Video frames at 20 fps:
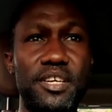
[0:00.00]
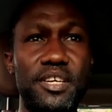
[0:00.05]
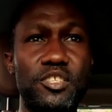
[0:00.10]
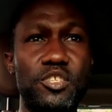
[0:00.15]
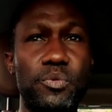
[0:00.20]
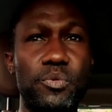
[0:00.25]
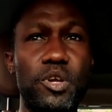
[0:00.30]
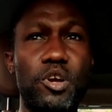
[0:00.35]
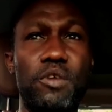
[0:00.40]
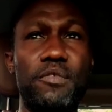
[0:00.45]
So
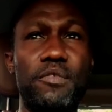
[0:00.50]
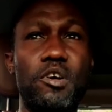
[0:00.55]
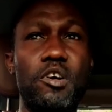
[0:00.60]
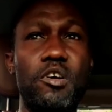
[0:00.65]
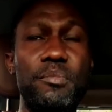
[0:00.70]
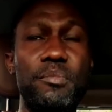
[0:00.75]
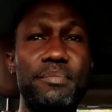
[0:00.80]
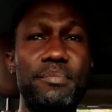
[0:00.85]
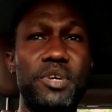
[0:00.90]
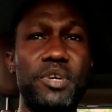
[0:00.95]
we cover our
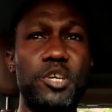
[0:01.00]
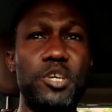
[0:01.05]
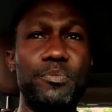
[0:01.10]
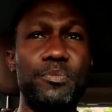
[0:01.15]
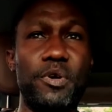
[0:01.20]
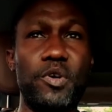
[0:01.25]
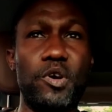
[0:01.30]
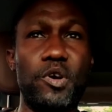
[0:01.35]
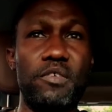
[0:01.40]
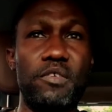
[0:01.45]
membership,
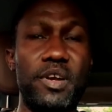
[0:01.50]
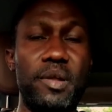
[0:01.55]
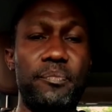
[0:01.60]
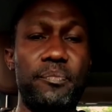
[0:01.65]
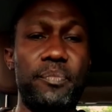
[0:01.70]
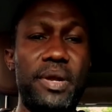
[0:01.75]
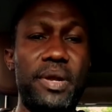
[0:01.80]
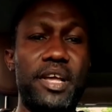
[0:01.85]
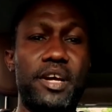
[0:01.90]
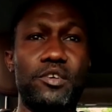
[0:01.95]
and we cover the
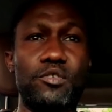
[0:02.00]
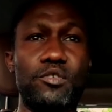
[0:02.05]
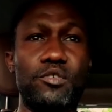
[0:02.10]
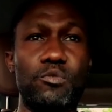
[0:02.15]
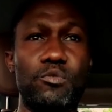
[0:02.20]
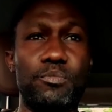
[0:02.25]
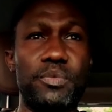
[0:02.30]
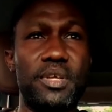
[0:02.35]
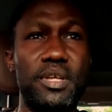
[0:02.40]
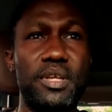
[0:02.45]
player
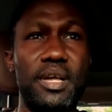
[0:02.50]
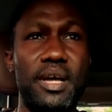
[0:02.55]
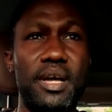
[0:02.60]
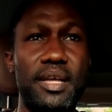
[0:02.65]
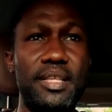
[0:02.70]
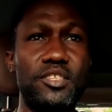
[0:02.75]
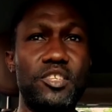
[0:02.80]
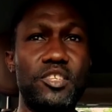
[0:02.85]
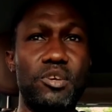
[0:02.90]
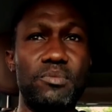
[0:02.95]
group
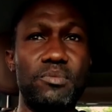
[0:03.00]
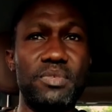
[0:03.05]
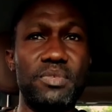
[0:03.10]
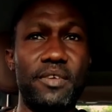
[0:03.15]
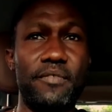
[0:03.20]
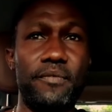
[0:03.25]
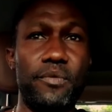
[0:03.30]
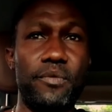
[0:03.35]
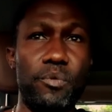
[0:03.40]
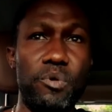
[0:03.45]
in terms
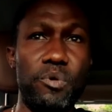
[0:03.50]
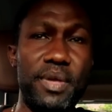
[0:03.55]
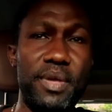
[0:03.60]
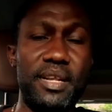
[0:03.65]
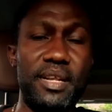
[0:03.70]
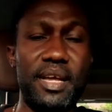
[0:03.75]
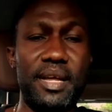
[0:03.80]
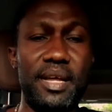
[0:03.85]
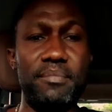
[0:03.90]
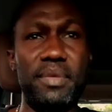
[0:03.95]
of women
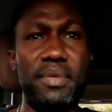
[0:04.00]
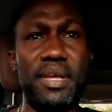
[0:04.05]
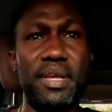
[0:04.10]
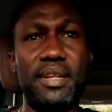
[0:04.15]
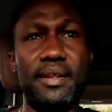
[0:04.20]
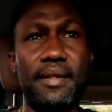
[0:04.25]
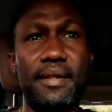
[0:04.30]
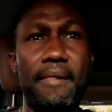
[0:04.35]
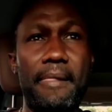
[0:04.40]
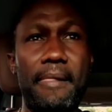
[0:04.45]
and men.
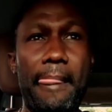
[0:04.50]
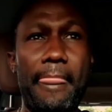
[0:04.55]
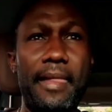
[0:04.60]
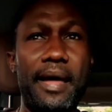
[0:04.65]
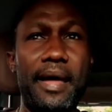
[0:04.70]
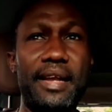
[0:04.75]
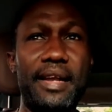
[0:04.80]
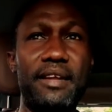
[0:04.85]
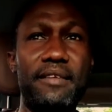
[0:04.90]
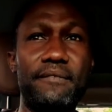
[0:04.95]

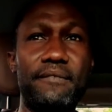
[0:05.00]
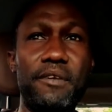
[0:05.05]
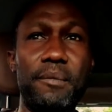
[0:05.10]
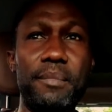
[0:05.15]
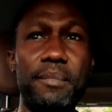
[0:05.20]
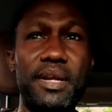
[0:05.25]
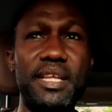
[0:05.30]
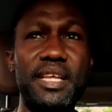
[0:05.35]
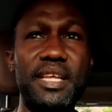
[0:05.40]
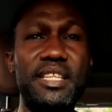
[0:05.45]
And then from
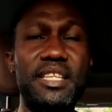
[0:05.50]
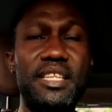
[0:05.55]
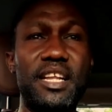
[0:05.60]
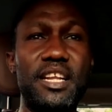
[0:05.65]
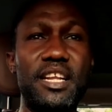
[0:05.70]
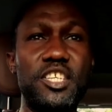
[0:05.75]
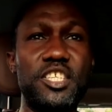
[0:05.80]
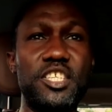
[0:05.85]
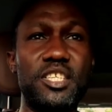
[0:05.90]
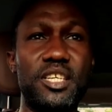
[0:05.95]
an
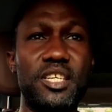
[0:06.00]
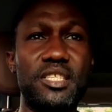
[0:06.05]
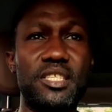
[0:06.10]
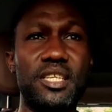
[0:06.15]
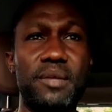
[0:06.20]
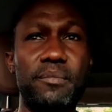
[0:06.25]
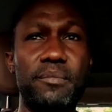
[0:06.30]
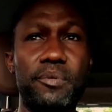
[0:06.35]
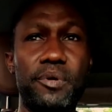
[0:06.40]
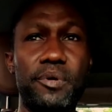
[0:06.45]
international
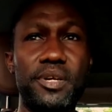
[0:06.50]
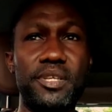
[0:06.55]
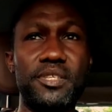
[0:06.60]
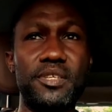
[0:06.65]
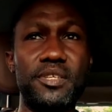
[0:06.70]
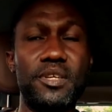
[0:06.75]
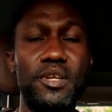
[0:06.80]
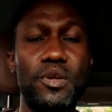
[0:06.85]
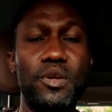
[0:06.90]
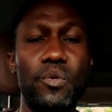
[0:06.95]
standpoint,
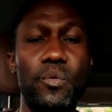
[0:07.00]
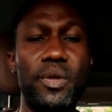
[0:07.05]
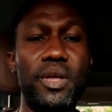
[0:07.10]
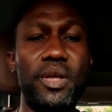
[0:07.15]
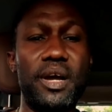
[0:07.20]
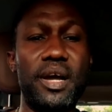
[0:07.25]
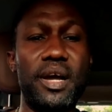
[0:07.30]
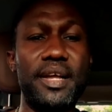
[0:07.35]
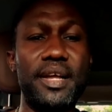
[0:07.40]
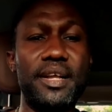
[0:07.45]
we
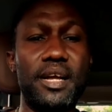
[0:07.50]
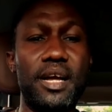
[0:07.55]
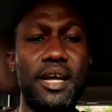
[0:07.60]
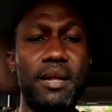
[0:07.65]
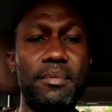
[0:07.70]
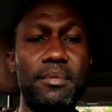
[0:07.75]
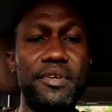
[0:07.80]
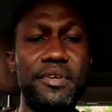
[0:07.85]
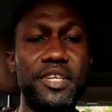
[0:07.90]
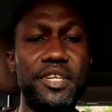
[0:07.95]
are in
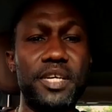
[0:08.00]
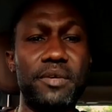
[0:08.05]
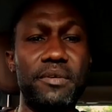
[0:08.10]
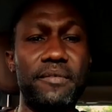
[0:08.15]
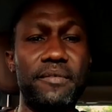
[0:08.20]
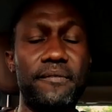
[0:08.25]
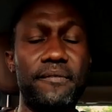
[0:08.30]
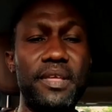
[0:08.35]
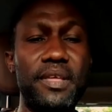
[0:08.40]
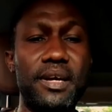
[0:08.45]
collaboration with
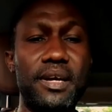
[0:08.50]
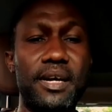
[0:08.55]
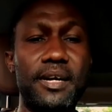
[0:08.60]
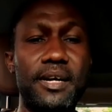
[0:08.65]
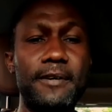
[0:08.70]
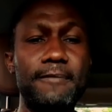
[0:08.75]
FICA.